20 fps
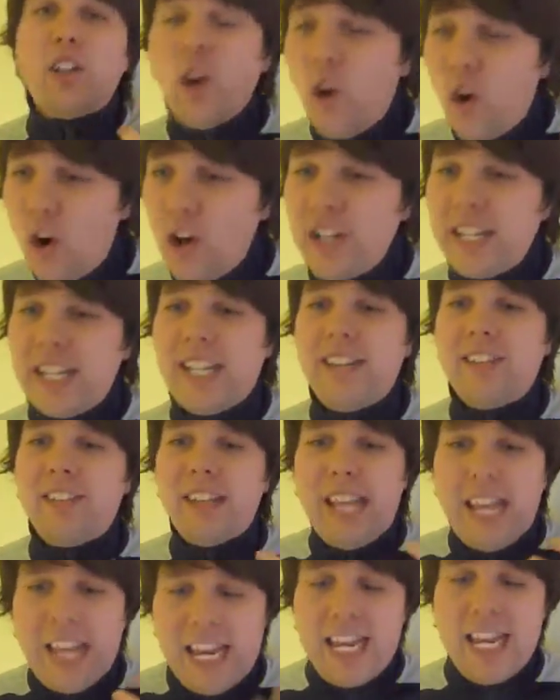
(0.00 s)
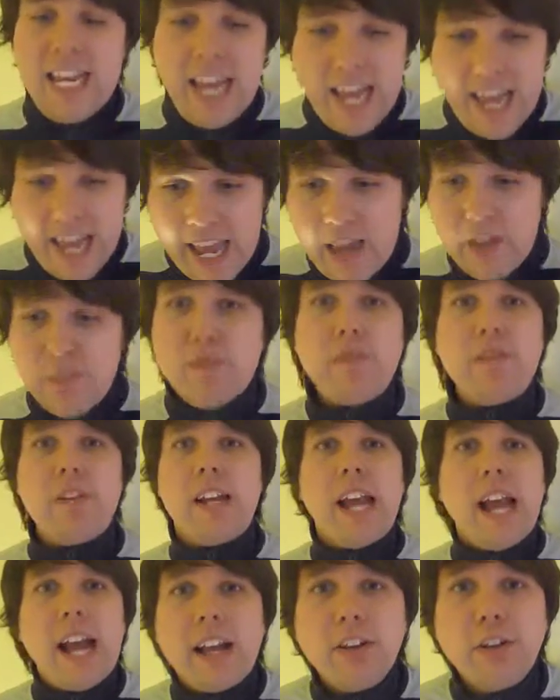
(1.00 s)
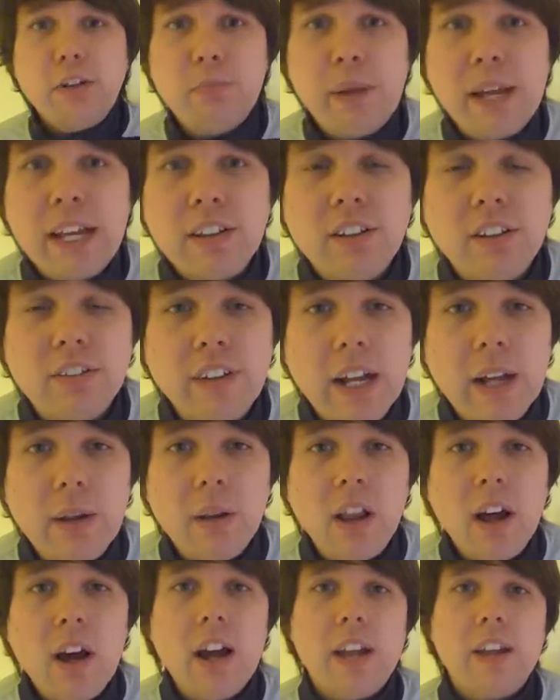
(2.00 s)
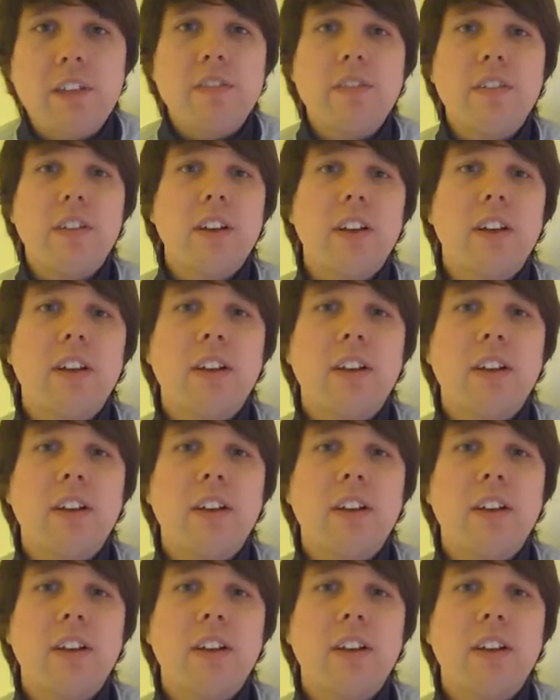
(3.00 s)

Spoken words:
God is in every aspect of our life.